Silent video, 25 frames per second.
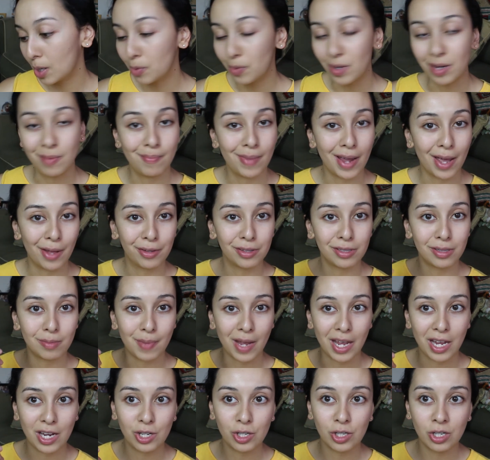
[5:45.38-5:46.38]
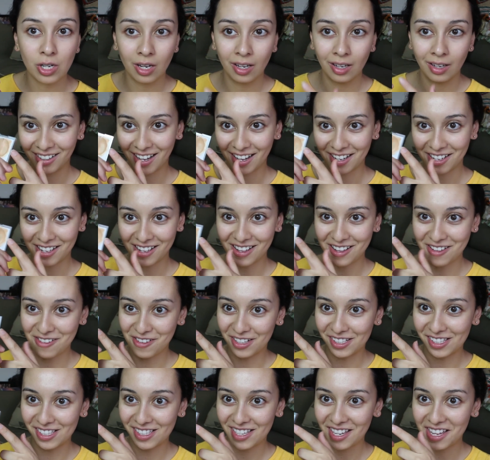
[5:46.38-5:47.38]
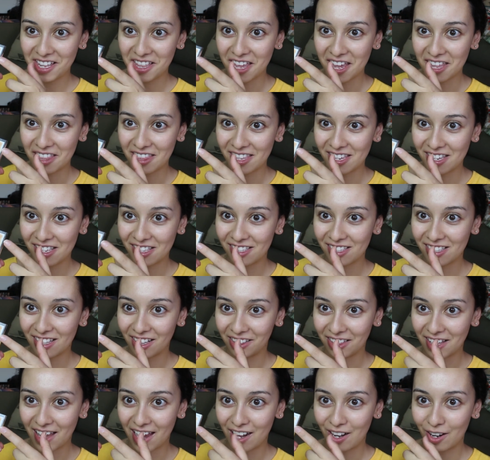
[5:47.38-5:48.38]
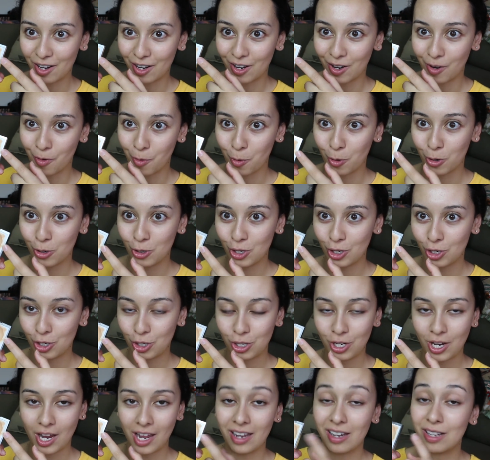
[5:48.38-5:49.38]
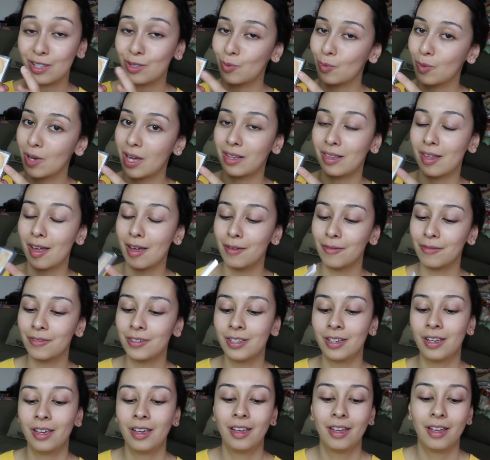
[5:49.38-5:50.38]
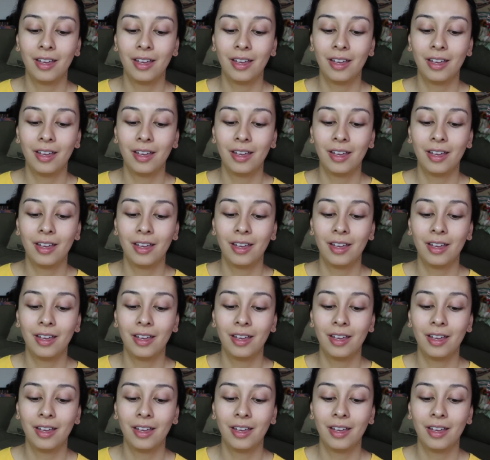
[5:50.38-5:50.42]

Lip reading: in Balanced Beige. You can see that this lighter orangish shade is well loved.